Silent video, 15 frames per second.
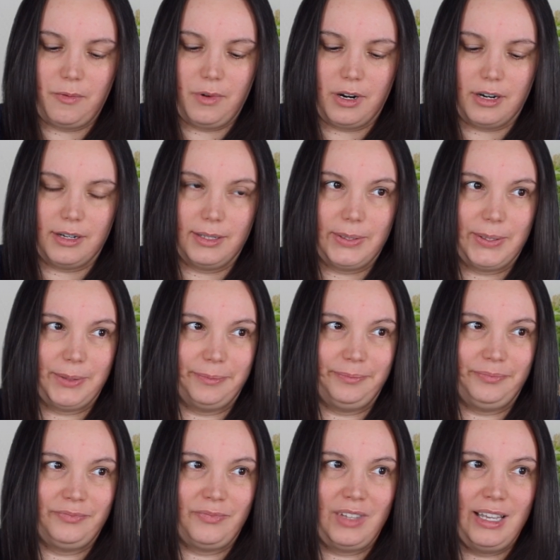works.
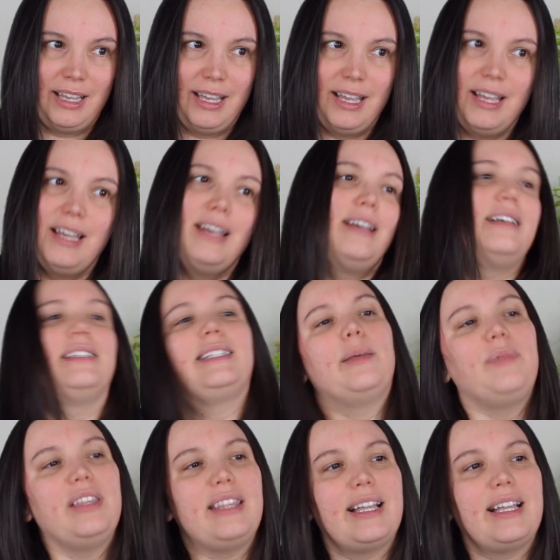Something